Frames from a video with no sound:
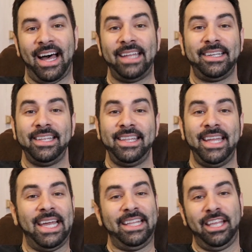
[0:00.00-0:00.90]
Other than
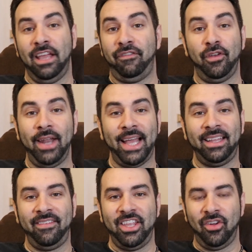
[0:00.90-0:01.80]
that, if you
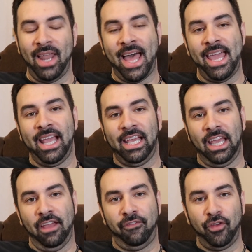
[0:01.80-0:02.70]
like the video,
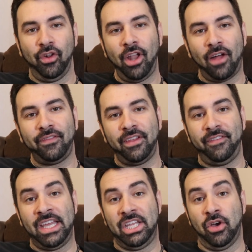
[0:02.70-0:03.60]
like. If you love the
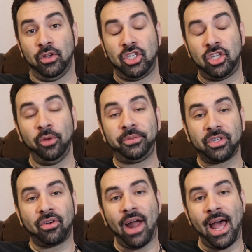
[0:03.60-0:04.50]
video,
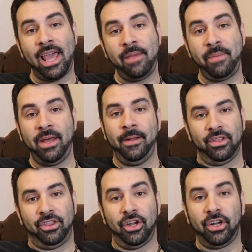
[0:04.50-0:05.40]
subscribe.
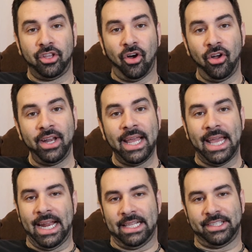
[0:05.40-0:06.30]
Dirt on,
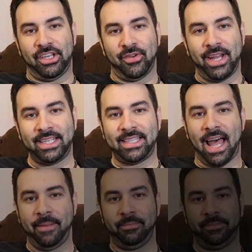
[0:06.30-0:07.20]
and I'll see you next
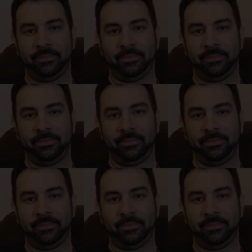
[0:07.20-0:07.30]
time.